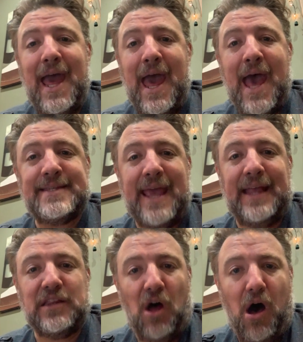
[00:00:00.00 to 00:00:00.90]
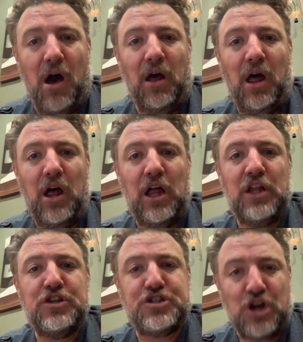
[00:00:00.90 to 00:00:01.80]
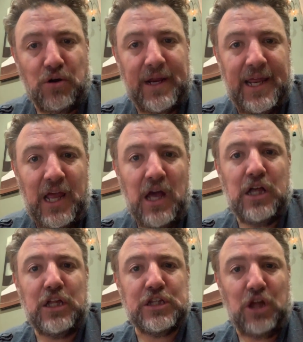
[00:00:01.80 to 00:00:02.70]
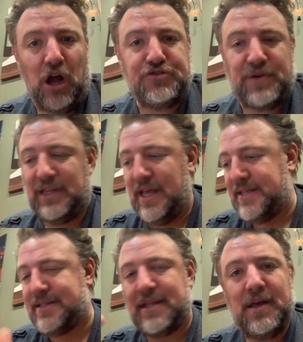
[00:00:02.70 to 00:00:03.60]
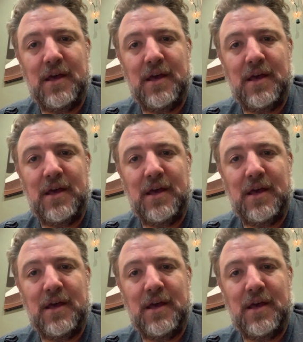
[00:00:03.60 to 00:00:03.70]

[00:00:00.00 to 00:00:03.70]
has a long, dirty laundry list